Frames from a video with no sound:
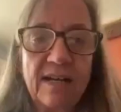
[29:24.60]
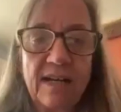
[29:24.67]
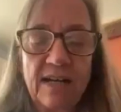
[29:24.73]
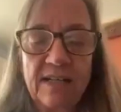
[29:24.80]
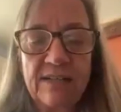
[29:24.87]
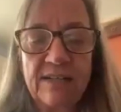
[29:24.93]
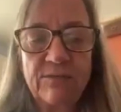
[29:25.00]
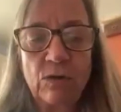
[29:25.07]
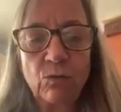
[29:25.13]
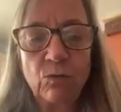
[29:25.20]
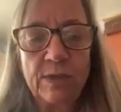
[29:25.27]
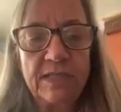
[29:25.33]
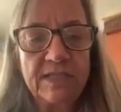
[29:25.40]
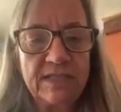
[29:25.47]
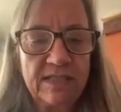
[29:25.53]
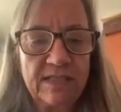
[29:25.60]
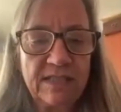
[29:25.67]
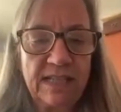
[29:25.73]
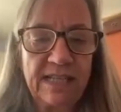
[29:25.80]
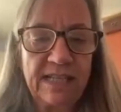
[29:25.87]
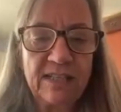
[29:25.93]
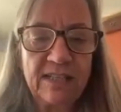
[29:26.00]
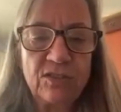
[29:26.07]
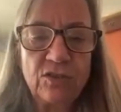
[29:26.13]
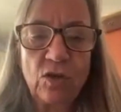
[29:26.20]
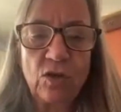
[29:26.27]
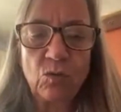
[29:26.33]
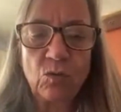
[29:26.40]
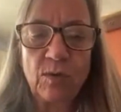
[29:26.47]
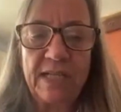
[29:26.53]
I'll give a recent
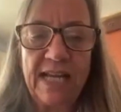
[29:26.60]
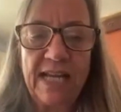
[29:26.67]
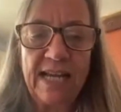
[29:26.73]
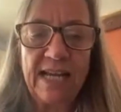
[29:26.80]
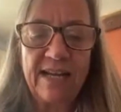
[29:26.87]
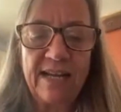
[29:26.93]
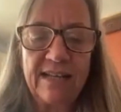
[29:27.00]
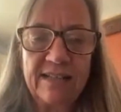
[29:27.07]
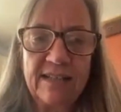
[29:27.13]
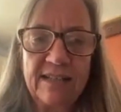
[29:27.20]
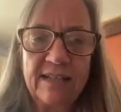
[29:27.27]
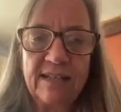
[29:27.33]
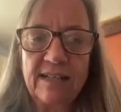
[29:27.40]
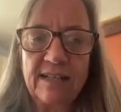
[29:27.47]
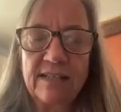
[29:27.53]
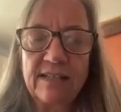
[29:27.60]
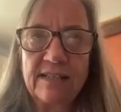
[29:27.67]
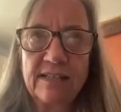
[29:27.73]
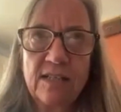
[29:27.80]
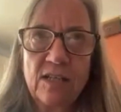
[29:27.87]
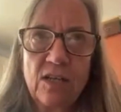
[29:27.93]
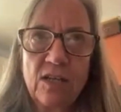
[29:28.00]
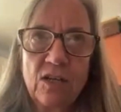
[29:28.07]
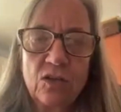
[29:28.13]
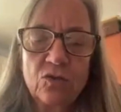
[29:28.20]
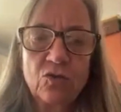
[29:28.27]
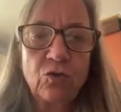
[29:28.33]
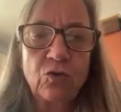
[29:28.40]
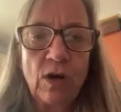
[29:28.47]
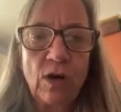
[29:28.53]
anecdote. We had a
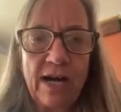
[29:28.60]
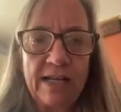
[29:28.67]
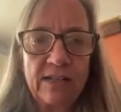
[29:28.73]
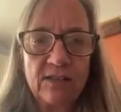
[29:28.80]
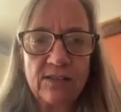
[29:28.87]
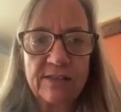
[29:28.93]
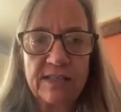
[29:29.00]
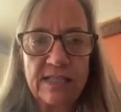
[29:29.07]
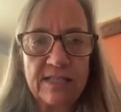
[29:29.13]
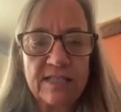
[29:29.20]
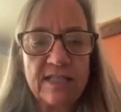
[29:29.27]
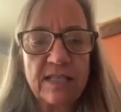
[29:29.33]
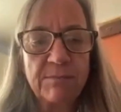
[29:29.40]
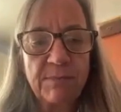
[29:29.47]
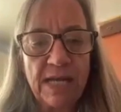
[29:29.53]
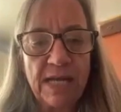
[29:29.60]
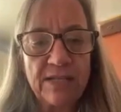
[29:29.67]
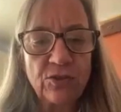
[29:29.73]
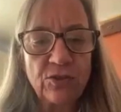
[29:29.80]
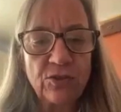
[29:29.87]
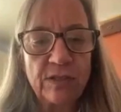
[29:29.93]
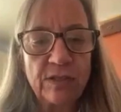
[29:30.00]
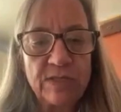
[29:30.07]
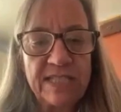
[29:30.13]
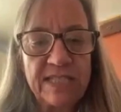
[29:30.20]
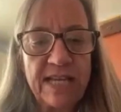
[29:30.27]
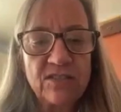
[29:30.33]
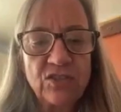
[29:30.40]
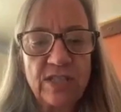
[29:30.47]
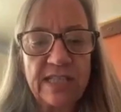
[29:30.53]
trial this semester, and it was
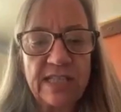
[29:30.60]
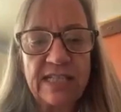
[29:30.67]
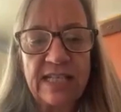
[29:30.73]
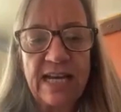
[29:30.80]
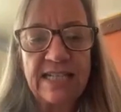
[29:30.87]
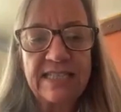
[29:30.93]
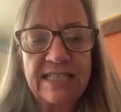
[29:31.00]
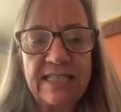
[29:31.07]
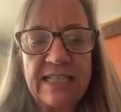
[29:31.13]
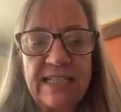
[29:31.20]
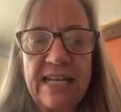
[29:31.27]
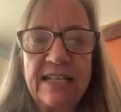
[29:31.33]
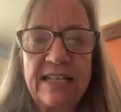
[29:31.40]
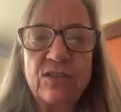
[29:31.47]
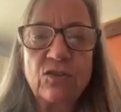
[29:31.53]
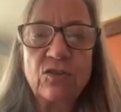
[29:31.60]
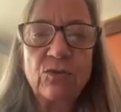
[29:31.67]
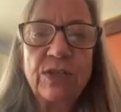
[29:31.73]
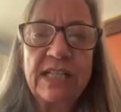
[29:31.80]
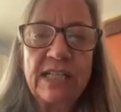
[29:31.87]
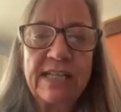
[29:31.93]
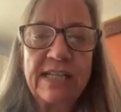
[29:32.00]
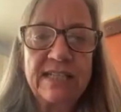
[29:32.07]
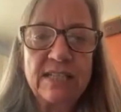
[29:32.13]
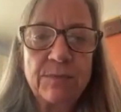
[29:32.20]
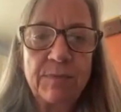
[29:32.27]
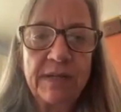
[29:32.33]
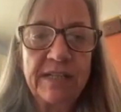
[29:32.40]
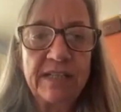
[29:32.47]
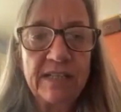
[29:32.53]
actually a 1983
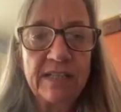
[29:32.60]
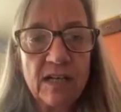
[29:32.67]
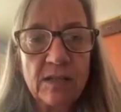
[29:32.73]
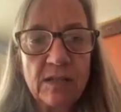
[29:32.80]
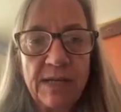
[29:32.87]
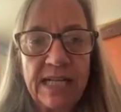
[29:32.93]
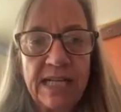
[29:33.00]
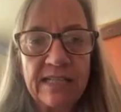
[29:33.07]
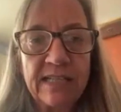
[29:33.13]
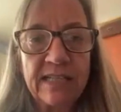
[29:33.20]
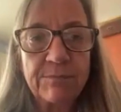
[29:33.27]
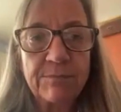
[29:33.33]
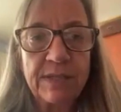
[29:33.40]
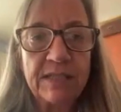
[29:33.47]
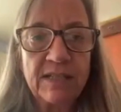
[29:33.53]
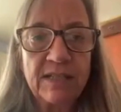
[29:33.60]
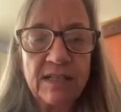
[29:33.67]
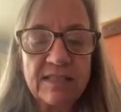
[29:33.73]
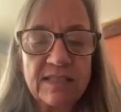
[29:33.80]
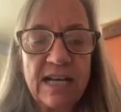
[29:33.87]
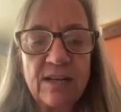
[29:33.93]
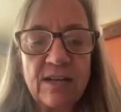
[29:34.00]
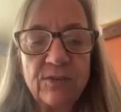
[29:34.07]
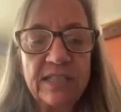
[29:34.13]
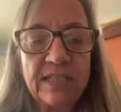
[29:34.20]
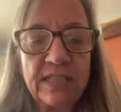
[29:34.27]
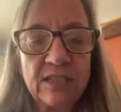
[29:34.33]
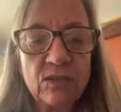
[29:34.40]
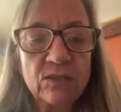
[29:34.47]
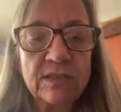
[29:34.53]
case, but a young man had been gunned down
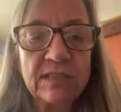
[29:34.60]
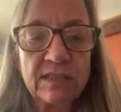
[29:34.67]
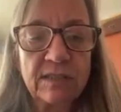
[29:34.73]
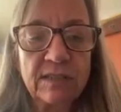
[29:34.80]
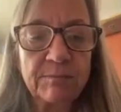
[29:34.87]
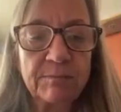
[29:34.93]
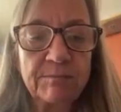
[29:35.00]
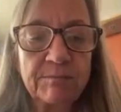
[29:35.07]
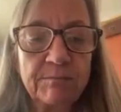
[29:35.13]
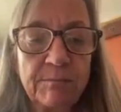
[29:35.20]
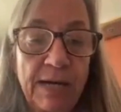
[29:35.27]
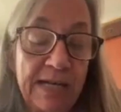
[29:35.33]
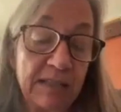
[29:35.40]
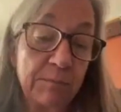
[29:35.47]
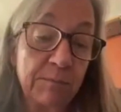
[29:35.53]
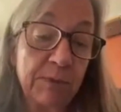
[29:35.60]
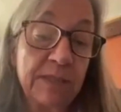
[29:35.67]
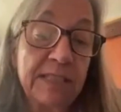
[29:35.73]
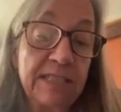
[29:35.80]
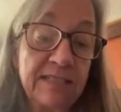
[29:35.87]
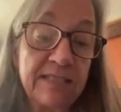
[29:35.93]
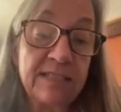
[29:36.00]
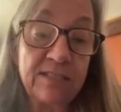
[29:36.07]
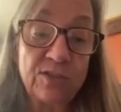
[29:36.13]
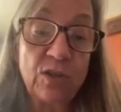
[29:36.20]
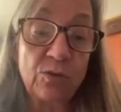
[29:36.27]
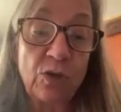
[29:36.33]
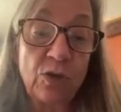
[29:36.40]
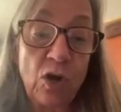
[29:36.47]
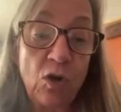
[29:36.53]
and killed by the police in his
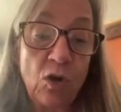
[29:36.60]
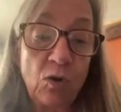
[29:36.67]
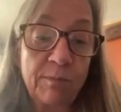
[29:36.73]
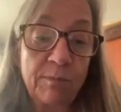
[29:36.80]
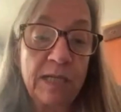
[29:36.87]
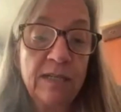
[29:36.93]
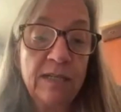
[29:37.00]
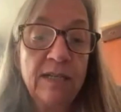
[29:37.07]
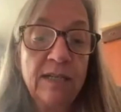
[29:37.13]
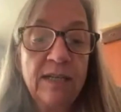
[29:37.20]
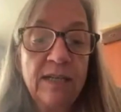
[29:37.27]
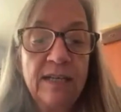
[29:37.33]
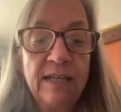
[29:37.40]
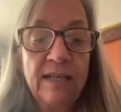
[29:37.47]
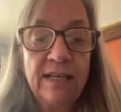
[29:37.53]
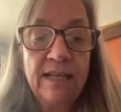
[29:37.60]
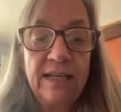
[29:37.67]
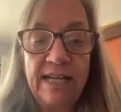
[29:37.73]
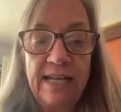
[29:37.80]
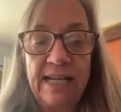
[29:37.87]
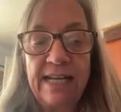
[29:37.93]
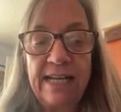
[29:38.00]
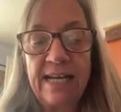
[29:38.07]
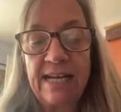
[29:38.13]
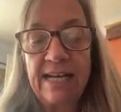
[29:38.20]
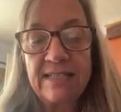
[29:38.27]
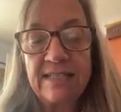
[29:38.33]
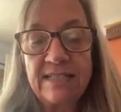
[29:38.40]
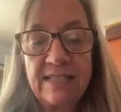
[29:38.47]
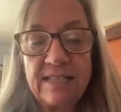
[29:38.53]
own home.
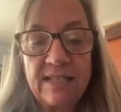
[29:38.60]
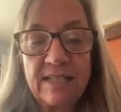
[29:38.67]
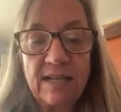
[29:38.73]
And